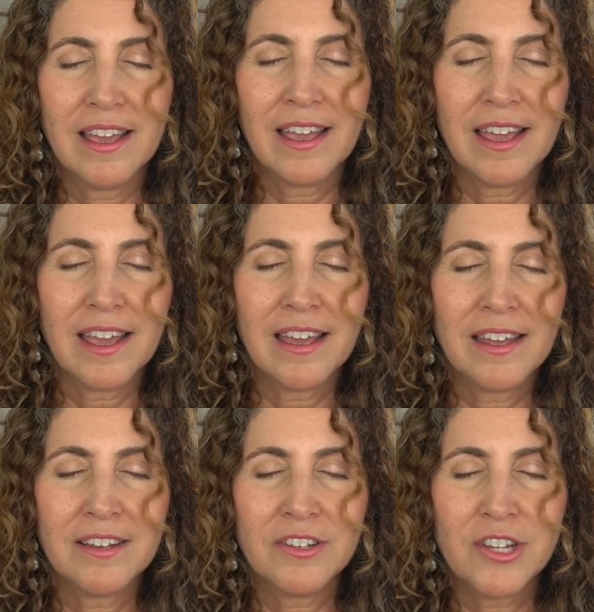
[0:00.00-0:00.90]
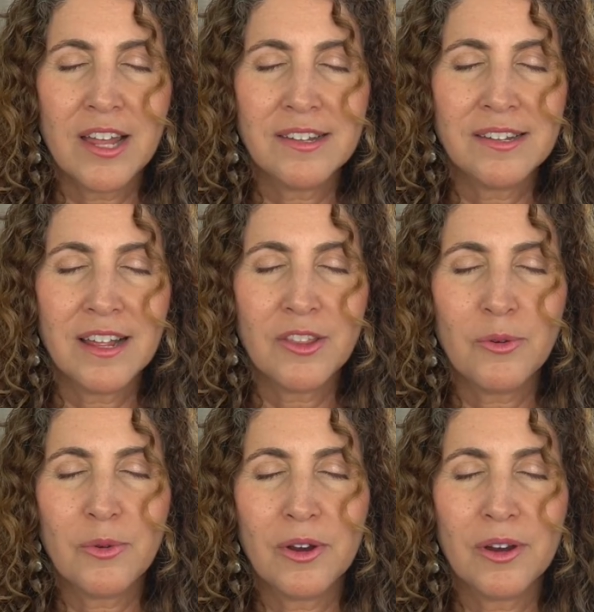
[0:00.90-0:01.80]
and just say
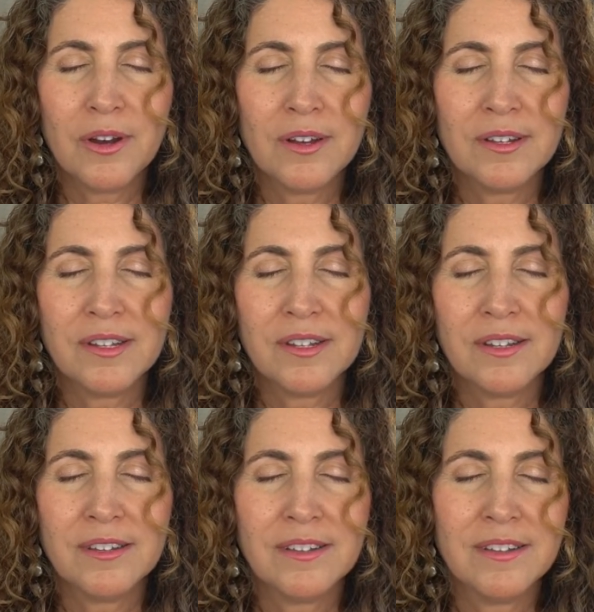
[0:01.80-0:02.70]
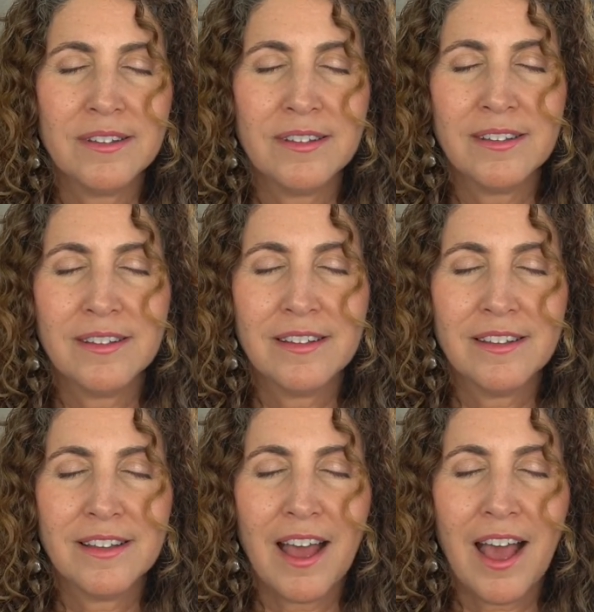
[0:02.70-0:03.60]
the words,
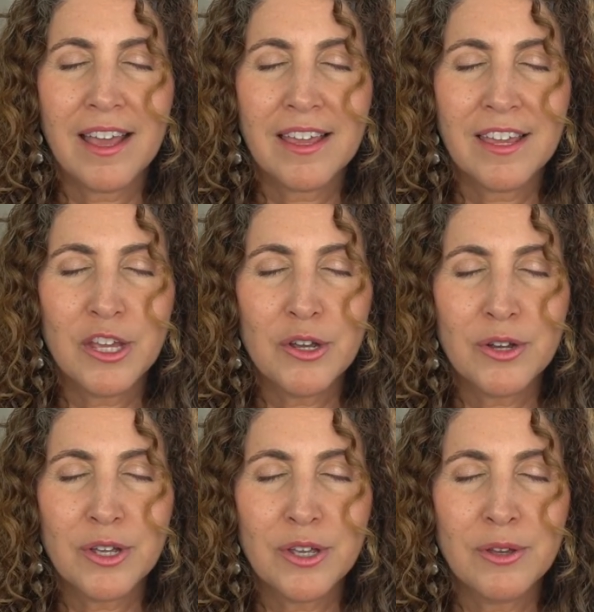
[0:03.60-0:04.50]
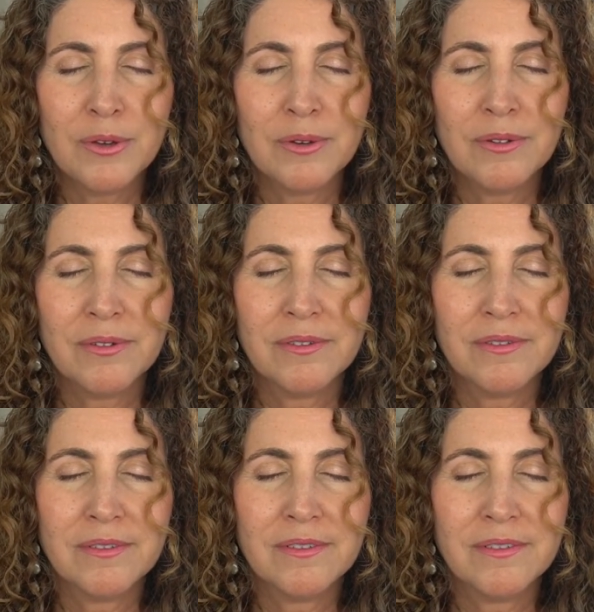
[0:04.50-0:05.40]
I hear you,
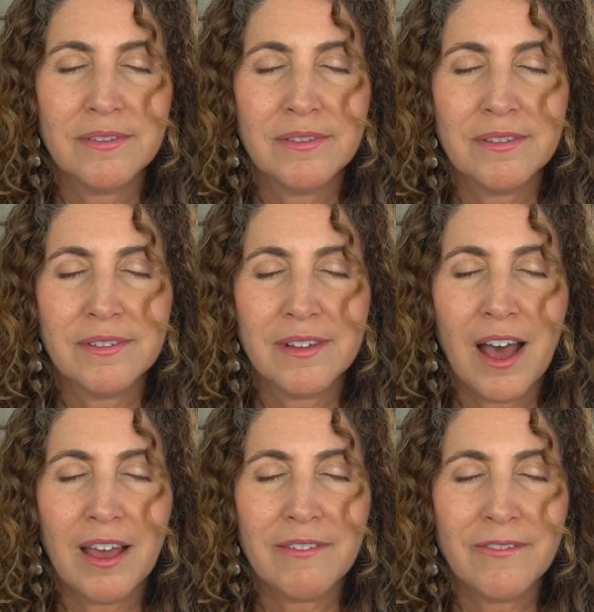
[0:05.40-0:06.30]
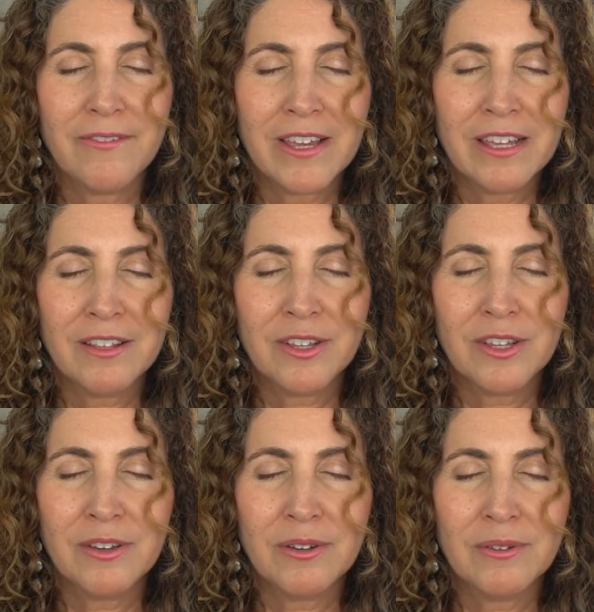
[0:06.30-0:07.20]
I feel
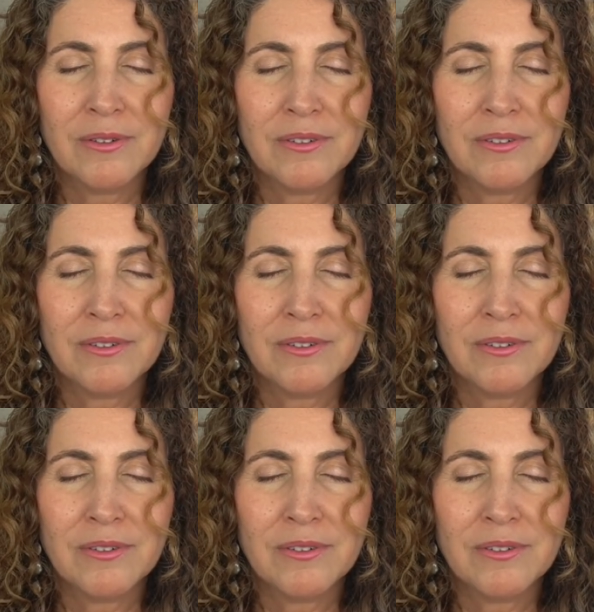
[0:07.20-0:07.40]
you,